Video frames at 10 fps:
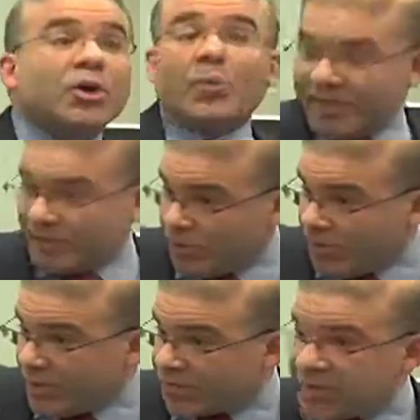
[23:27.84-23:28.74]
do I do
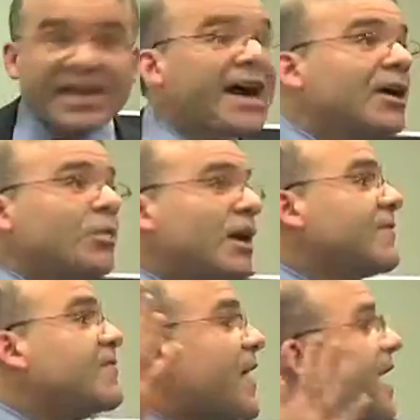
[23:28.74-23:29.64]
this? How do I
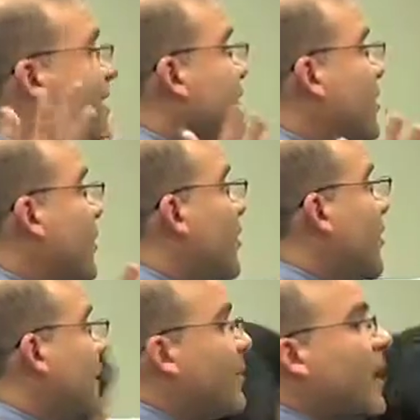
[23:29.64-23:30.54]
advise them
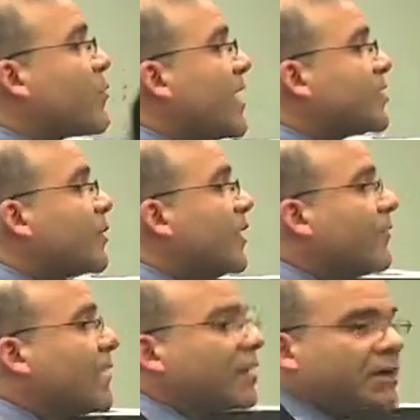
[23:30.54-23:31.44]
of, that my rights are being
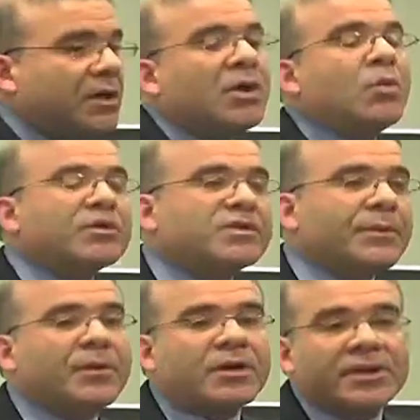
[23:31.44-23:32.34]
violated? Well,
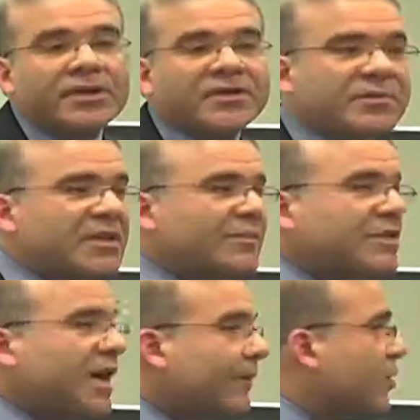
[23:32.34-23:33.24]
typically, sometimes
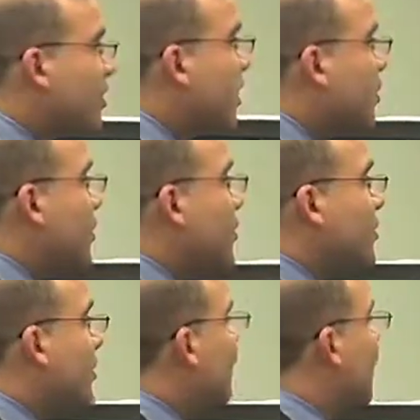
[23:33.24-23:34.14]
conversations
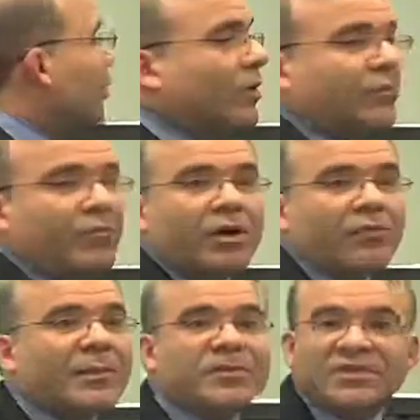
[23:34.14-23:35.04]
to a, a
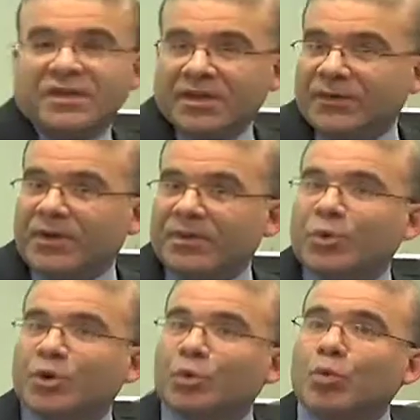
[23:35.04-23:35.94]
representative on the
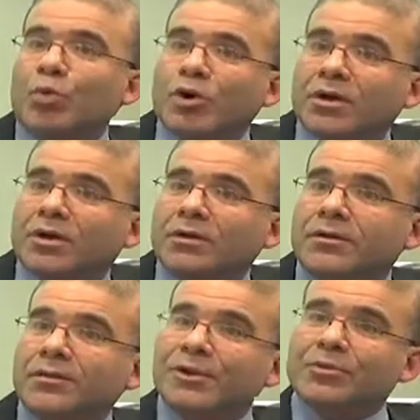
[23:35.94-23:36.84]
board will work.
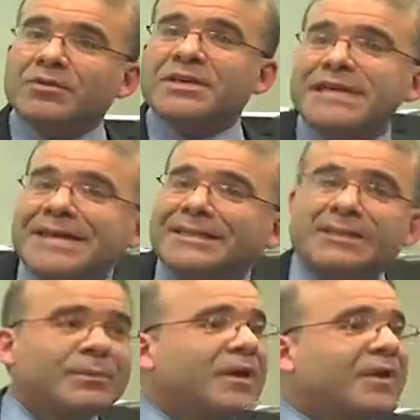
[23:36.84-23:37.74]
We don't need
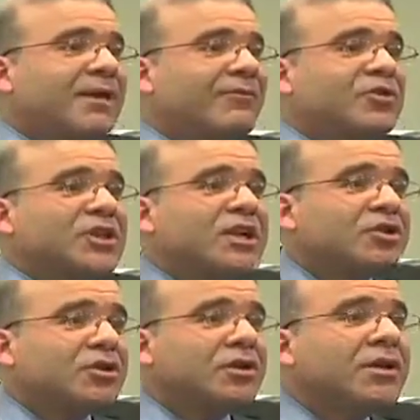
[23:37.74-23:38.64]
to be
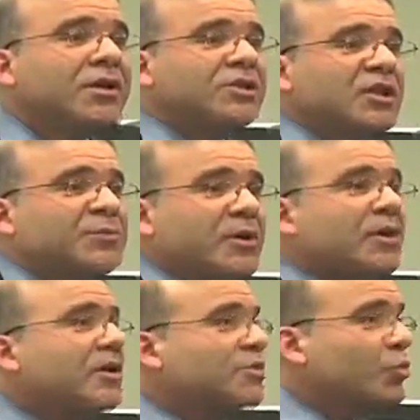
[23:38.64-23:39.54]
confrontational just
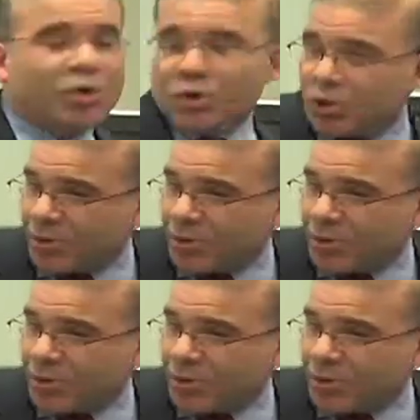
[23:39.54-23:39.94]
because we're New